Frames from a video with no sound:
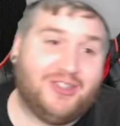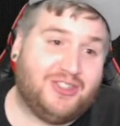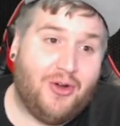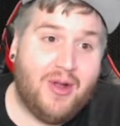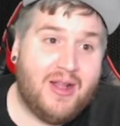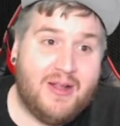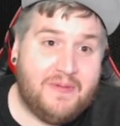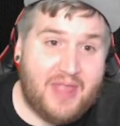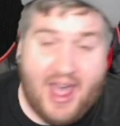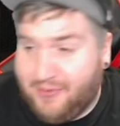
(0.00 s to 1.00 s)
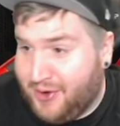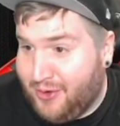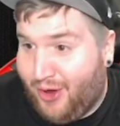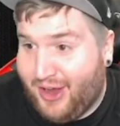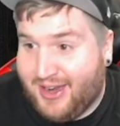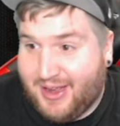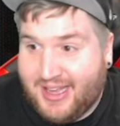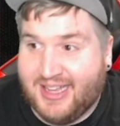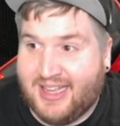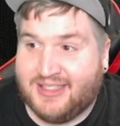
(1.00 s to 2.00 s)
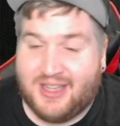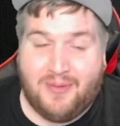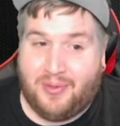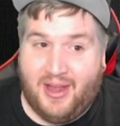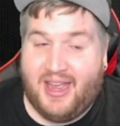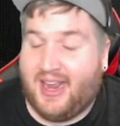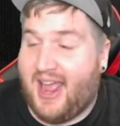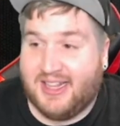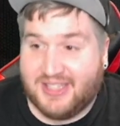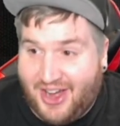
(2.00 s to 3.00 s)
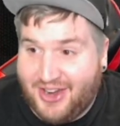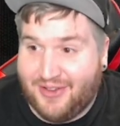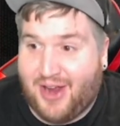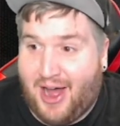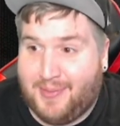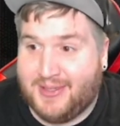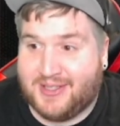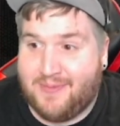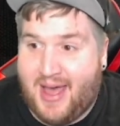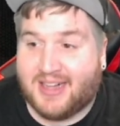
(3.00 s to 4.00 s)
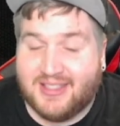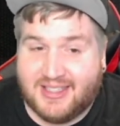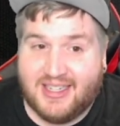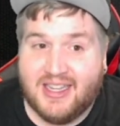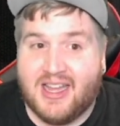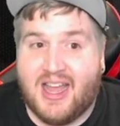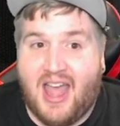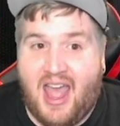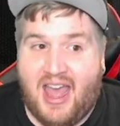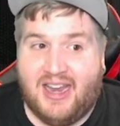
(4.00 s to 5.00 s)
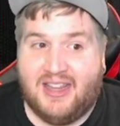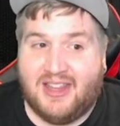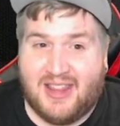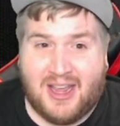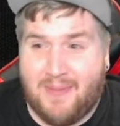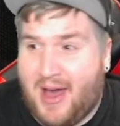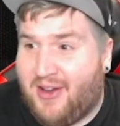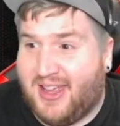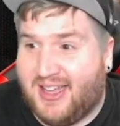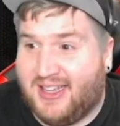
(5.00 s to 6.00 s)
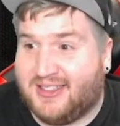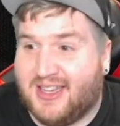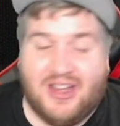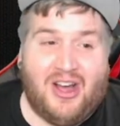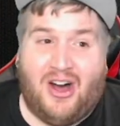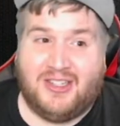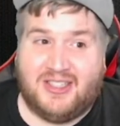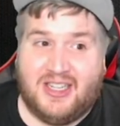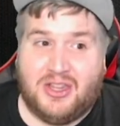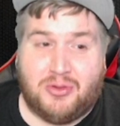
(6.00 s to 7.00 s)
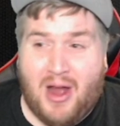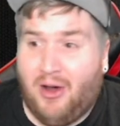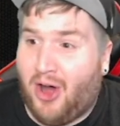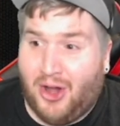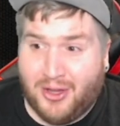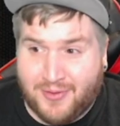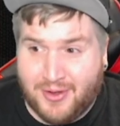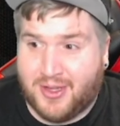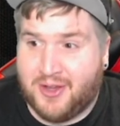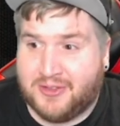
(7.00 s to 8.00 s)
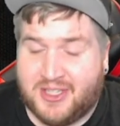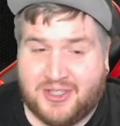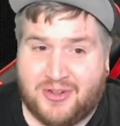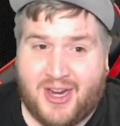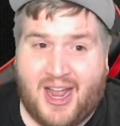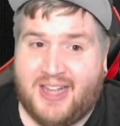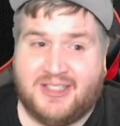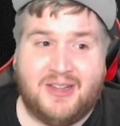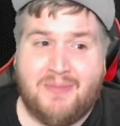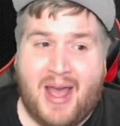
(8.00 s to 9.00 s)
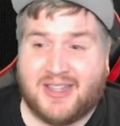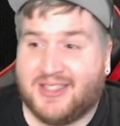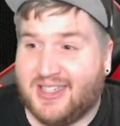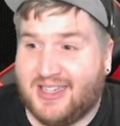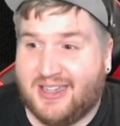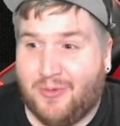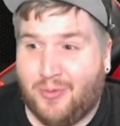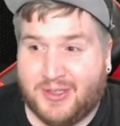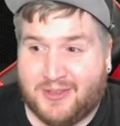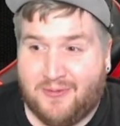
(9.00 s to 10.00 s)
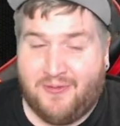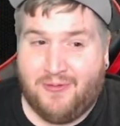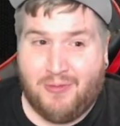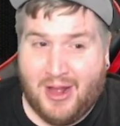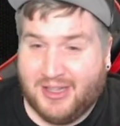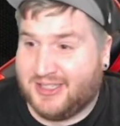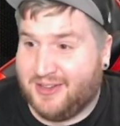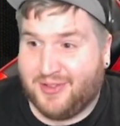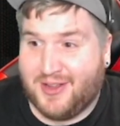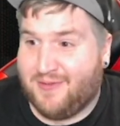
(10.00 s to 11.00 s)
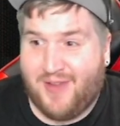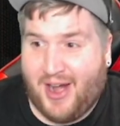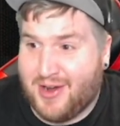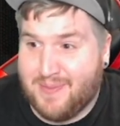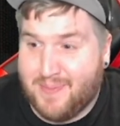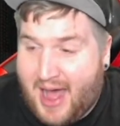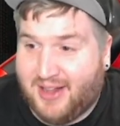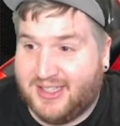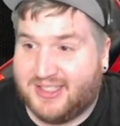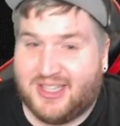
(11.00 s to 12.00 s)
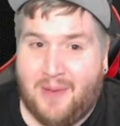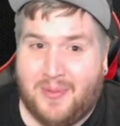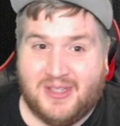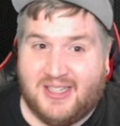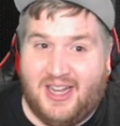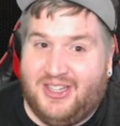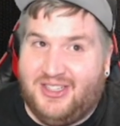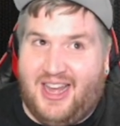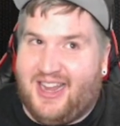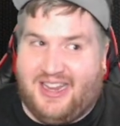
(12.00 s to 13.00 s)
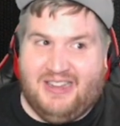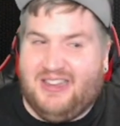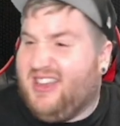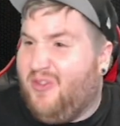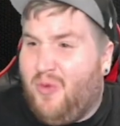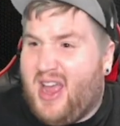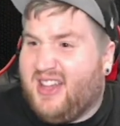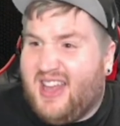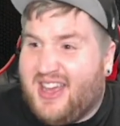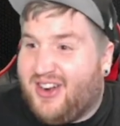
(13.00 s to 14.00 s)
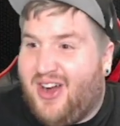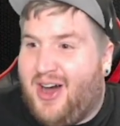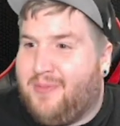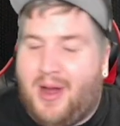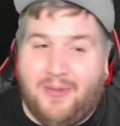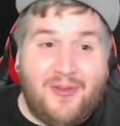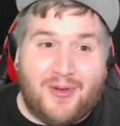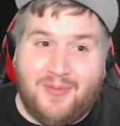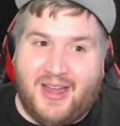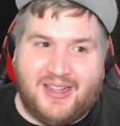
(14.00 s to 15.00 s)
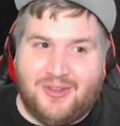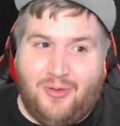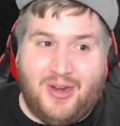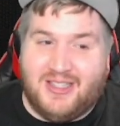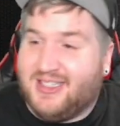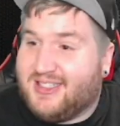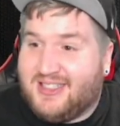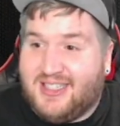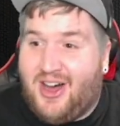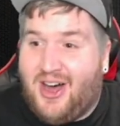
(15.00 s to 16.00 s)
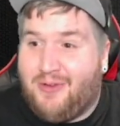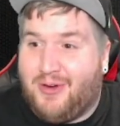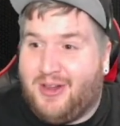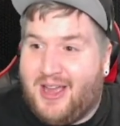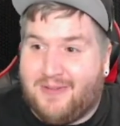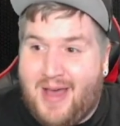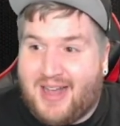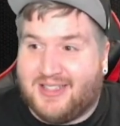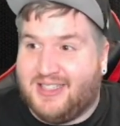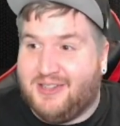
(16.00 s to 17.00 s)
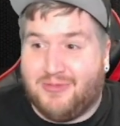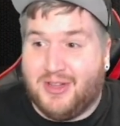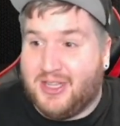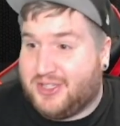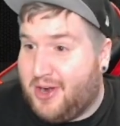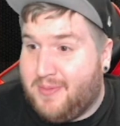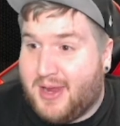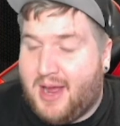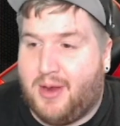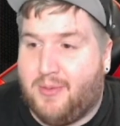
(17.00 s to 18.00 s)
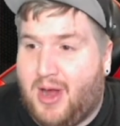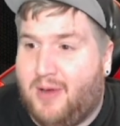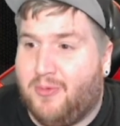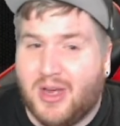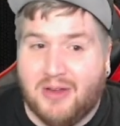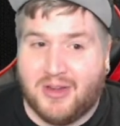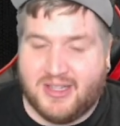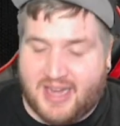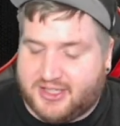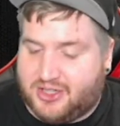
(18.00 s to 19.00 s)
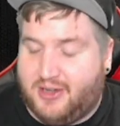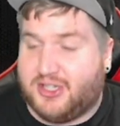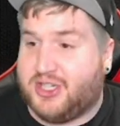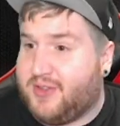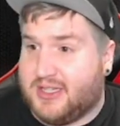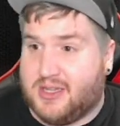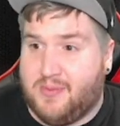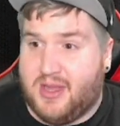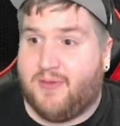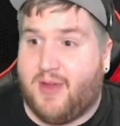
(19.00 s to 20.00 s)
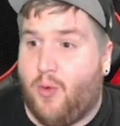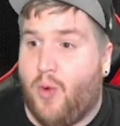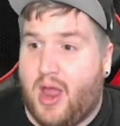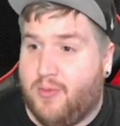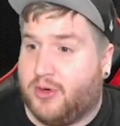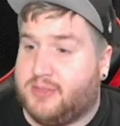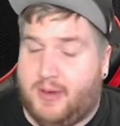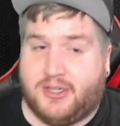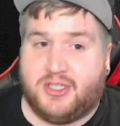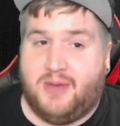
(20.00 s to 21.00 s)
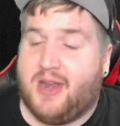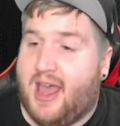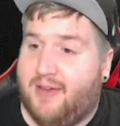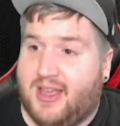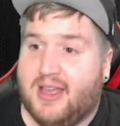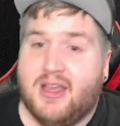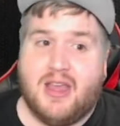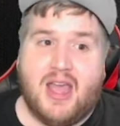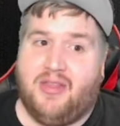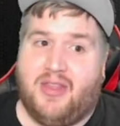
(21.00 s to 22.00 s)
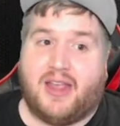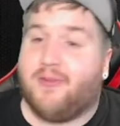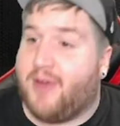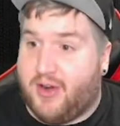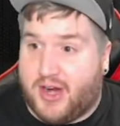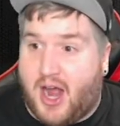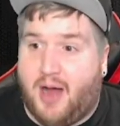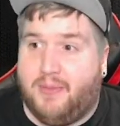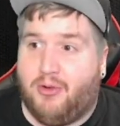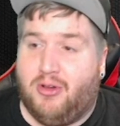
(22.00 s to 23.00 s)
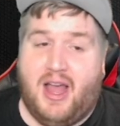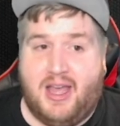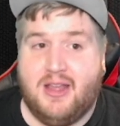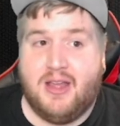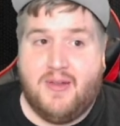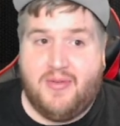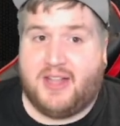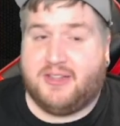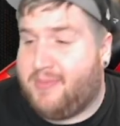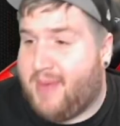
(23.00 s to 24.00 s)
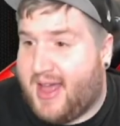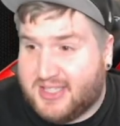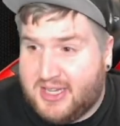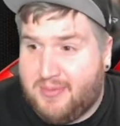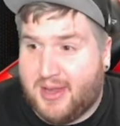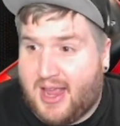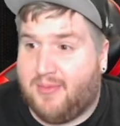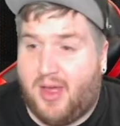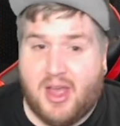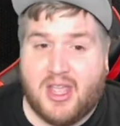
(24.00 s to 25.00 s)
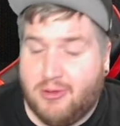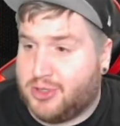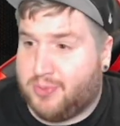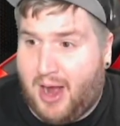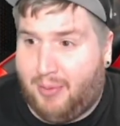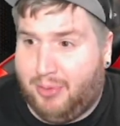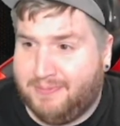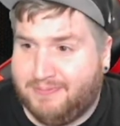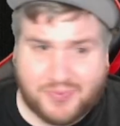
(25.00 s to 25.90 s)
So everyone ends up playing a ton of copies of Maxi, and the thing about it is, honestly, throughout all of Yu-Gi-Oh's history, guys, Maxi was relatively very balanced up until, like, way later on, probably from like 2016 on, where like Maxi really started becoming a problem. When decks started shifting to being way more special summon heavy and like very combo reliant, that's when Maxi became a huge problem.